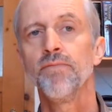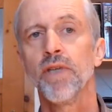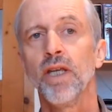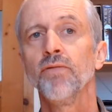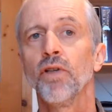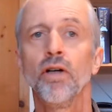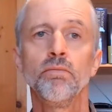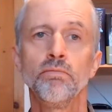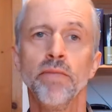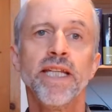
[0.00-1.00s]
Even though
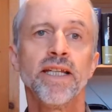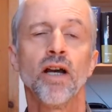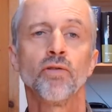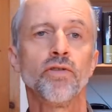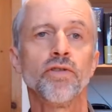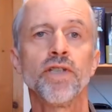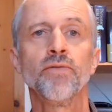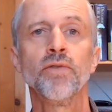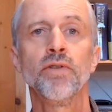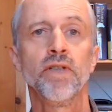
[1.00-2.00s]
many countries have
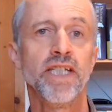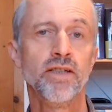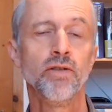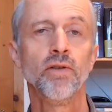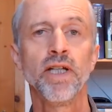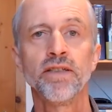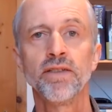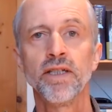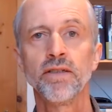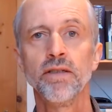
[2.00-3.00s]
an eagle as
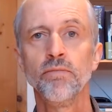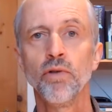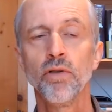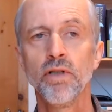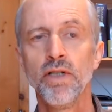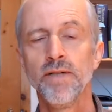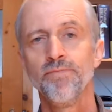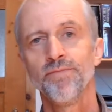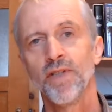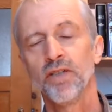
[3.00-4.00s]
their symbol,
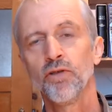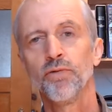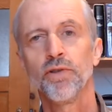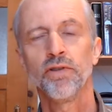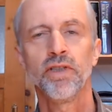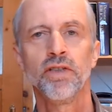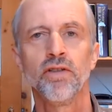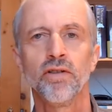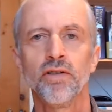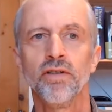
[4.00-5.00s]
it's often
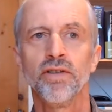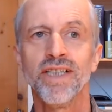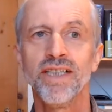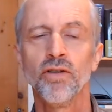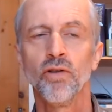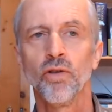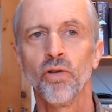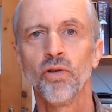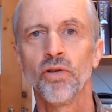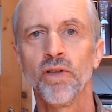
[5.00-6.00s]
either an eagle
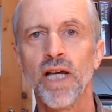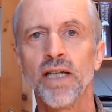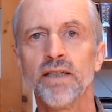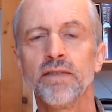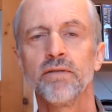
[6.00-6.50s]
or a lion.